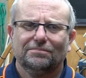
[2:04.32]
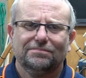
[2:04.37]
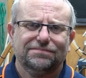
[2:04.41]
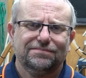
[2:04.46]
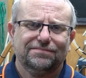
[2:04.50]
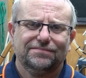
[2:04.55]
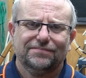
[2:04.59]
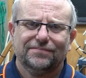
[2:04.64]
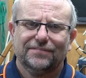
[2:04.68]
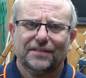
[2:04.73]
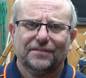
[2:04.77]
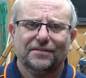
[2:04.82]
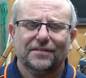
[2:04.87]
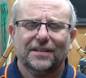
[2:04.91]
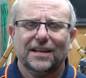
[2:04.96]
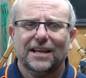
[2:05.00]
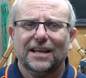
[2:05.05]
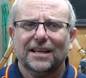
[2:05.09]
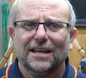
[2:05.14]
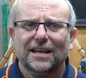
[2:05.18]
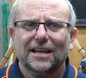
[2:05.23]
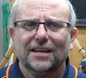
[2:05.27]

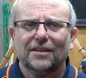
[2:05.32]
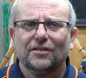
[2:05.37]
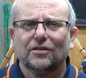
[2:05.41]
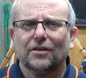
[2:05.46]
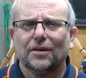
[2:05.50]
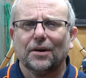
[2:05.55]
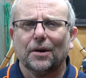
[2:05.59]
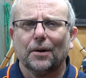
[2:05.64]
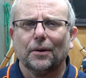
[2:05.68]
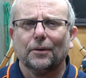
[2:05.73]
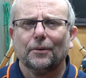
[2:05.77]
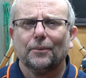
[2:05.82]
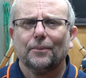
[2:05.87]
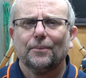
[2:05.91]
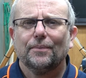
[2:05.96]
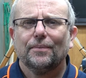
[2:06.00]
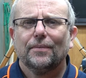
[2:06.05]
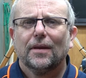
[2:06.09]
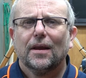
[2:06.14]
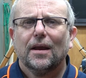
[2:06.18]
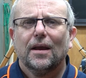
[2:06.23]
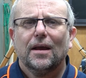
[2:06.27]
fifteen years ago,
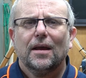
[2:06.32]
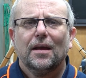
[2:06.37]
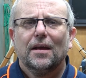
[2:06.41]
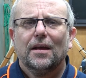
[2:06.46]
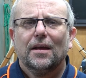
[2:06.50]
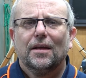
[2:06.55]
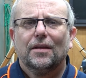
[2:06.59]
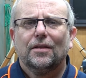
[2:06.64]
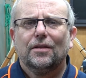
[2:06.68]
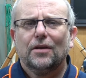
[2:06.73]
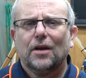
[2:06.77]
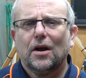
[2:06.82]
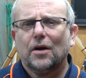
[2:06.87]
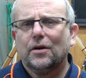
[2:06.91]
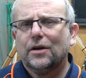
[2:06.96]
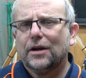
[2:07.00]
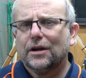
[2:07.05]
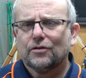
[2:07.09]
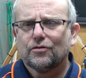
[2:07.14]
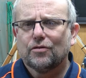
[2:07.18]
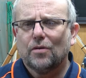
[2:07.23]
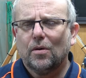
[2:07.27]
the only
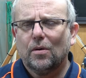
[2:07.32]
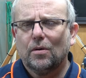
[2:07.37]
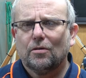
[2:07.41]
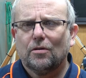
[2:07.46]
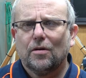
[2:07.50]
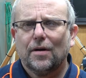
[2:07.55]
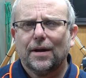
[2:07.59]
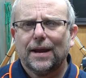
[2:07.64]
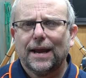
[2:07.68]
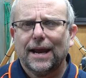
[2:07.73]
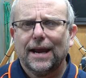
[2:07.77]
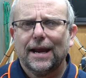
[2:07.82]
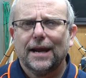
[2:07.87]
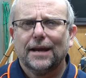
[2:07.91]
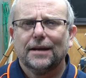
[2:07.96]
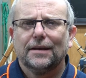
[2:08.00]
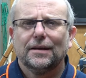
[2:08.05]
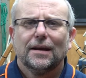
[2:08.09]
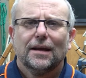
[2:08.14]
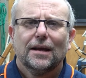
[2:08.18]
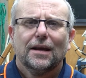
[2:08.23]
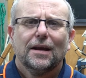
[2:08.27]
controller I
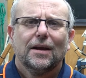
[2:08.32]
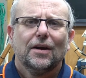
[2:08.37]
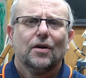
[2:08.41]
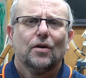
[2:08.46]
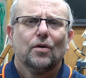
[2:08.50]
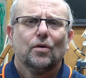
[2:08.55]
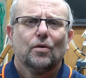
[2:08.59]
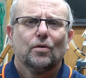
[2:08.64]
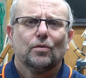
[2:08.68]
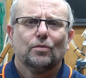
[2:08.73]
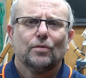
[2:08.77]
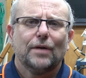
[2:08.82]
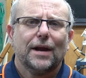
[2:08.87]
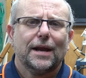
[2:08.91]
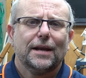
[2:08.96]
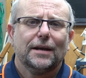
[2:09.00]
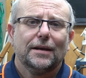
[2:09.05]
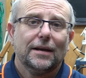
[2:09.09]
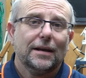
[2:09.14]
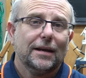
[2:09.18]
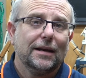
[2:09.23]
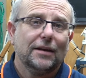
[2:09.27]
had
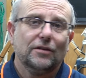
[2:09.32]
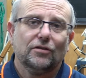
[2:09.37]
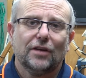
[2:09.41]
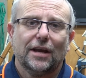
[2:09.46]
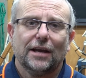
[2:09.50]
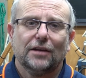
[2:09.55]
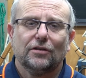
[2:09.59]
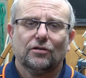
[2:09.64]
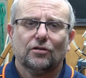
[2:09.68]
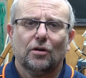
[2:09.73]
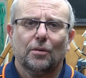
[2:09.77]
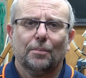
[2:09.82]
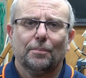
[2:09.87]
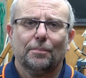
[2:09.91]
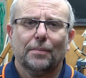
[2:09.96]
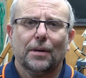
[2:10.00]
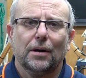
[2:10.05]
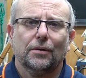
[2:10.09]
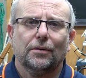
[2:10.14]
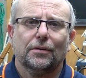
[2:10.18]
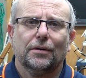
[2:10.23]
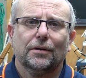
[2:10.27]
ran exact stop
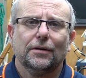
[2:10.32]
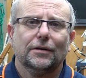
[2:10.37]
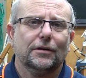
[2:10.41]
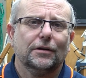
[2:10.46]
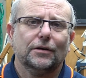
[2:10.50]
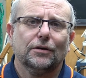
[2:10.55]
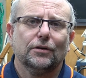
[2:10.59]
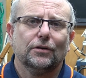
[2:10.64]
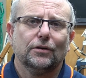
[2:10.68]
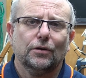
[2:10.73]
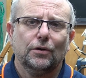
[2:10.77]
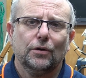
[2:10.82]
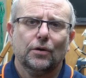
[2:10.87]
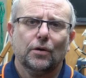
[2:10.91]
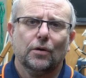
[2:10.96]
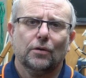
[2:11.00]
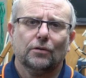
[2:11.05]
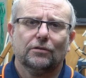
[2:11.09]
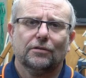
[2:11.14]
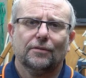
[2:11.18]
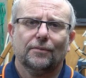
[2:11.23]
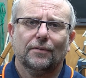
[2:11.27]
mode and didn't do
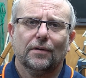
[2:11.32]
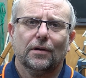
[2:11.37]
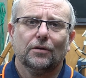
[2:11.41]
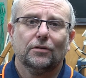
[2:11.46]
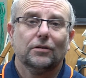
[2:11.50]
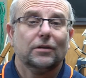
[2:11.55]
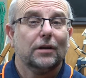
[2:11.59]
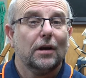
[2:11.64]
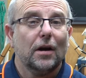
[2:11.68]
constant velocity.